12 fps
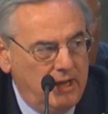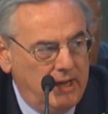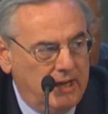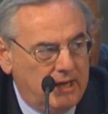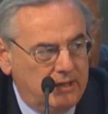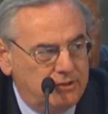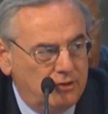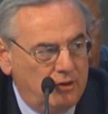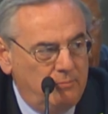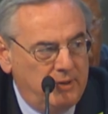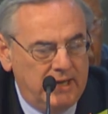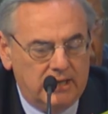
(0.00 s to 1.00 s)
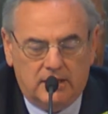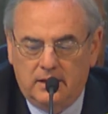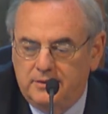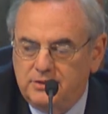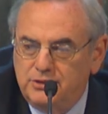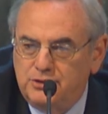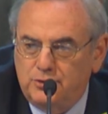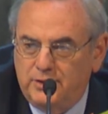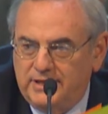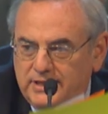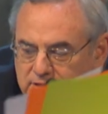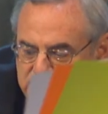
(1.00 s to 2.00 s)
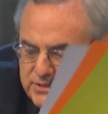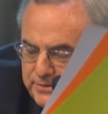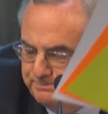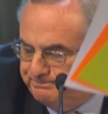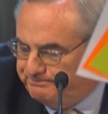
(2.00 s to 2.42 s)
And I turn back to Judi Kenaston.